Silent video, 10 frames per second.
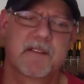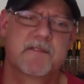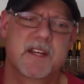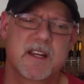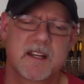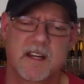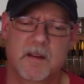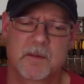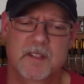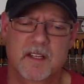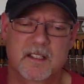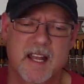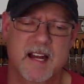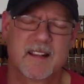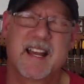15 I was
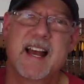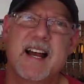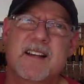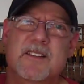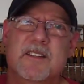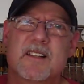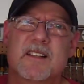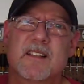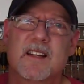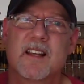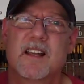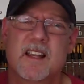kicked out of the house, and